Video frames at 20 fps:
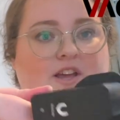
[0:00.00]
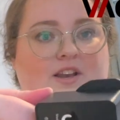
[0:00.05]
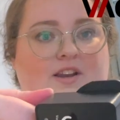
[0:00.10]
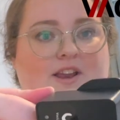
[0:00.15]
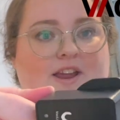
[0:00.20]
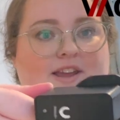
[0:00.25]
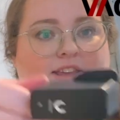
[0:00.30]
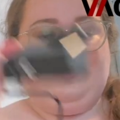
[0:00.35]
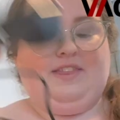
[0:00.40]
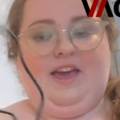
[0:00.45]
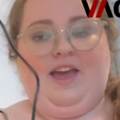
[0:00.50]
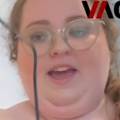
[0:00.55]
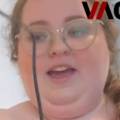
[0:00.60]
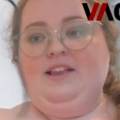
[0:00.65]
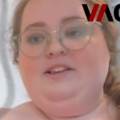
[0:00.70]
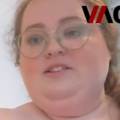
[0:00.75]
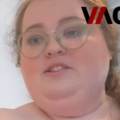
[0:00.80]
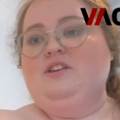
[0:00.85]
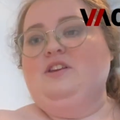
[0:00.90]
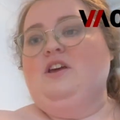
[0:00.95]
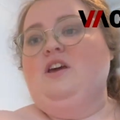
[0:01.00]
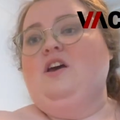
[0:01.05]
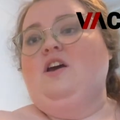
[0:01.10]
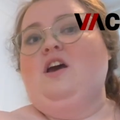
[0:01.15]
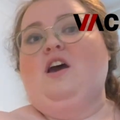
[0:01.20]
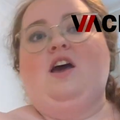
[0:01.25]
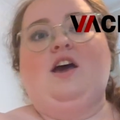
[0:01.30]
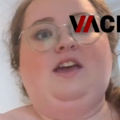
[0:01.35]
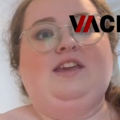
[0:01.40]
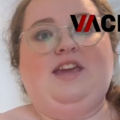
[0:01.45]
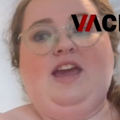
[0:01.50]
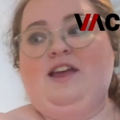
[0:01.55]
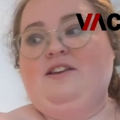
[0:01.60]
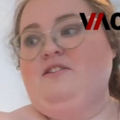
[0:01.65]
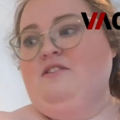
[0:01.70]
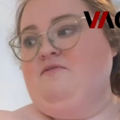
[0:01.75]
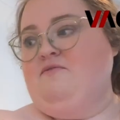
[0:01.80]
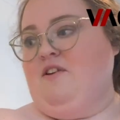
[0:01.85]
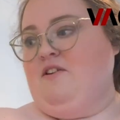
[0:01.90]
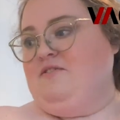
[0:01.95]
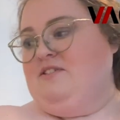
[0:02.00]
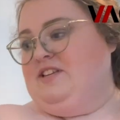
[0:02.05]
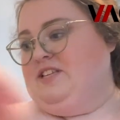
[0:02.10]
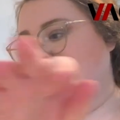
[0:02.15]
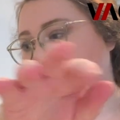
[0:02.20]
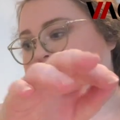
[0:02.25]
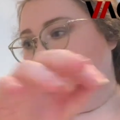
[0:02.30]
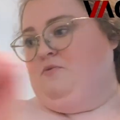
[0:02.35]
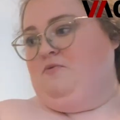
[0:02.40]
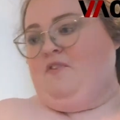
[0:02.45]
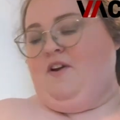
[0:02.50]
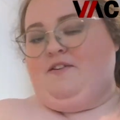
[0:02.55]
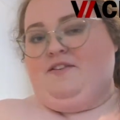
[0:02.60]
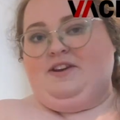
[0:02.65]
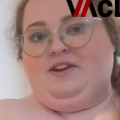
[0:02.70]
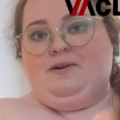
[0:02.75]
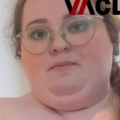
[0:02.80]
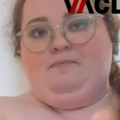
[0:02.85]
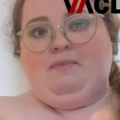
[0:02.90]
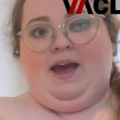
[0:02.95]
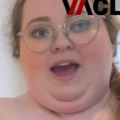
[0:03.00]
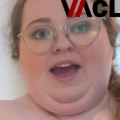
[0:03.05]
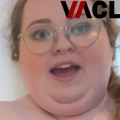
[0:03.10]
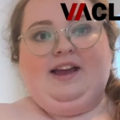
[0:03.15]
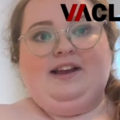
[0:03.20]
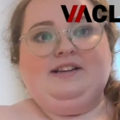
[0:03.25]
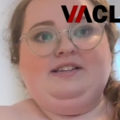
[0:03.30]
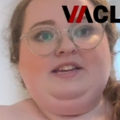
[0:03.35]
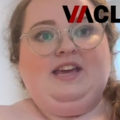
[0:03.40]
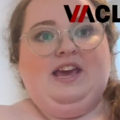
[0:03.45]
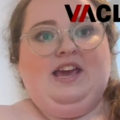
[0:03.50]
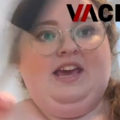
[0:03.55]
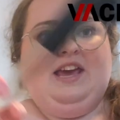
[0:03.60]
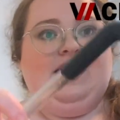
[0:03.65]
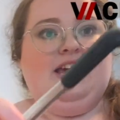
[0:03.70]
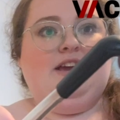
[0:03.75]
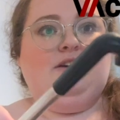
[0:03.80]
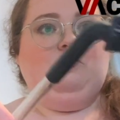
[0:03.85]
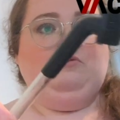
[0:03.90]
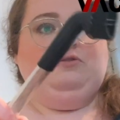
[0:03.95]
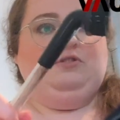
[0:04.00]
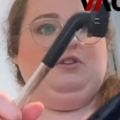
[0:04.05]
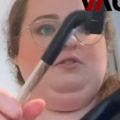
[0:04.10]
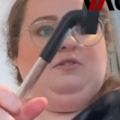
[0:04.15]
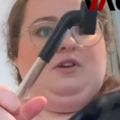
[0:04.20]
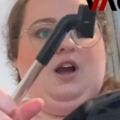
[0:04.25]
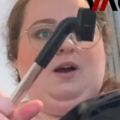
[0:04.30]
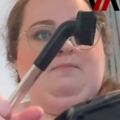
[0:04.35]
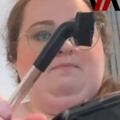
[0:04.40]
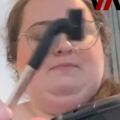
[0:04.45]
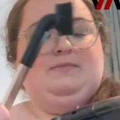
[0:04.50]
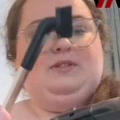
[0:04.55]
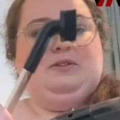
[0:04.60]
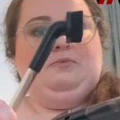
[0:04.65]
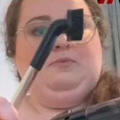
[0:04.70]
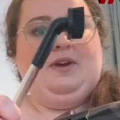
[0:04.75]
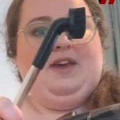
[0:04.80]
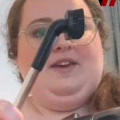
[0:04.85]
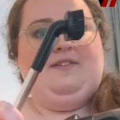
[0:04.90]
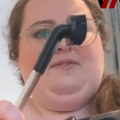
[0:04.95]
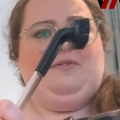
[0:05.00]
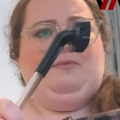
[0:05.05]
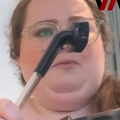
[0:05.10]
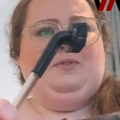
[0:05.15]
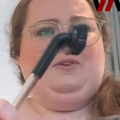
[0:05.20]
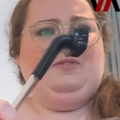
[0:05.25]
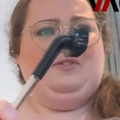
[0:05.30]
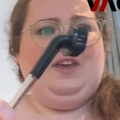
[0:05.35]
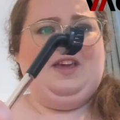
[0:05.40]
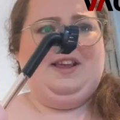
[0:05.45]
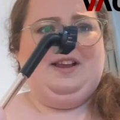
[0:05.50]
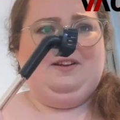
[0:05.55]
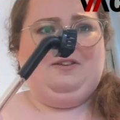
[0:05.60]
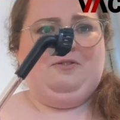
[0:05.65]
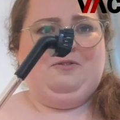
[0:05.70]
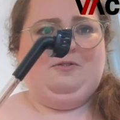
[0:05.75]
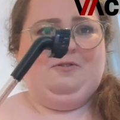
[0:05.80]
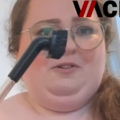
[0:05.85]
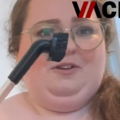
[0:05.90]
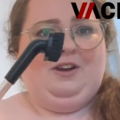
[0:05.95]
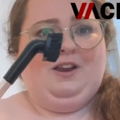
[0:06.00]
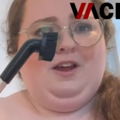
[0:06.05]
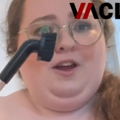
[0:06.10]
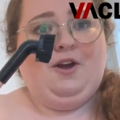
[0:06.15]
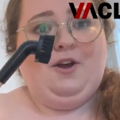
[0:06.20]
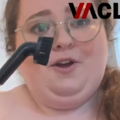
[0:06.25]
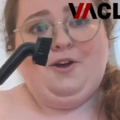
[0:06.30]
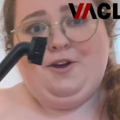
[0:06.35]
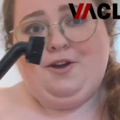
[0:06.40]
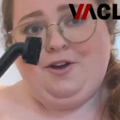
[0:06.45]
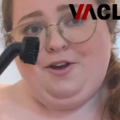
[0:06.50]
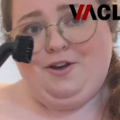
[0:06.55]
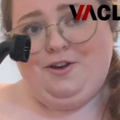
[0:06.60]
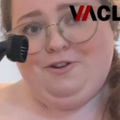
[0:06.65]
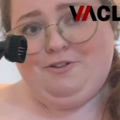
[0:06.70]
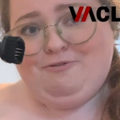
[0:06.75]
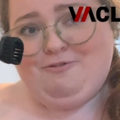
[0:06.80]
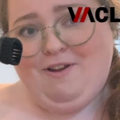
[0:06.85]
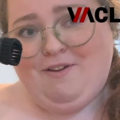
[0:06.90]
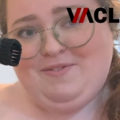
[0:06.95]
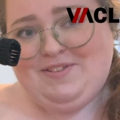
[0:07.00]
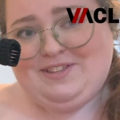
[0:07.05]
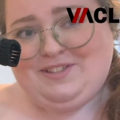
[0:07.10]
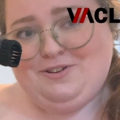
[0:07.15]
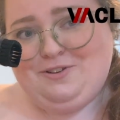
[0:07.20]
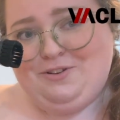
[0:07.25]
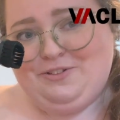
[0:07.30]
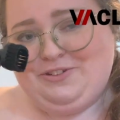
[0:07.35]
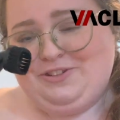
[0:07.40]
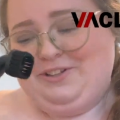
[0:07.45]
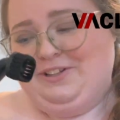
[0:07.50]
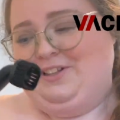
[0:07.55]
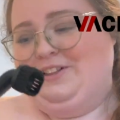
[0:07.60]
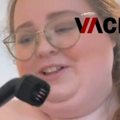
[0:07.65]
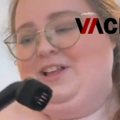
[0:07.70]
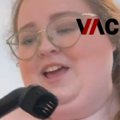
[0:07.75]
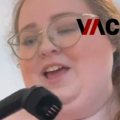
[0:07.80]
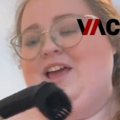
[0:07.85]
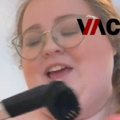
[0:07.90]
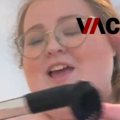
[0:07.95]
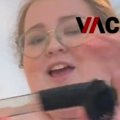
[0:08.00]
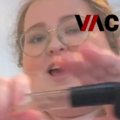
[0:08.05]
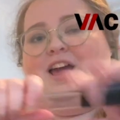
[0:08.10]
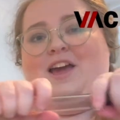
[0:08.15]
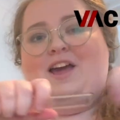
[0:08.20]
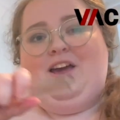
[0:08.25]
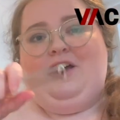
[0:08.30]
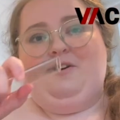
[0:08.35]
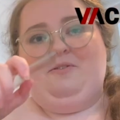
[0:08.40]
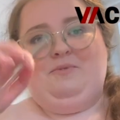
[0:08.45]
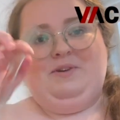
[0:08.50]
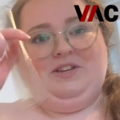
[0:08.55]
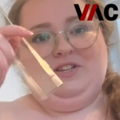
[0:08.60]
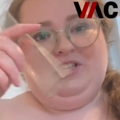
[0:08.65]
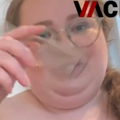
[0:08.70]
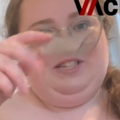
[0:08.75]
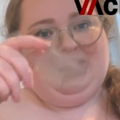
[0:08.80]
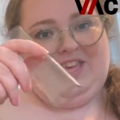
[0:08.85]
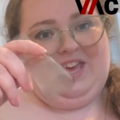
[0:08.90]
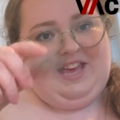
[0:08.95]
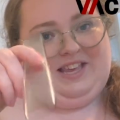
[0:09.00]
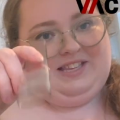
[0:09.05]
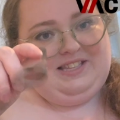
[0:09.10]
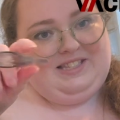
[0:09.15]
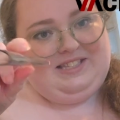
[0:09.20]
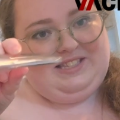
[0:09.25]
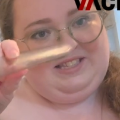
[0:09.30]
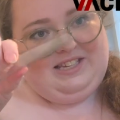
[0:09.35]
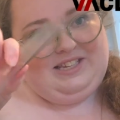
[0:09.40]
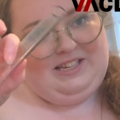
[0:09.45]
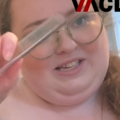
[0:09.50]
like that. Again, very small, very compact. It also comes with what they call a crevice nozzle, which is this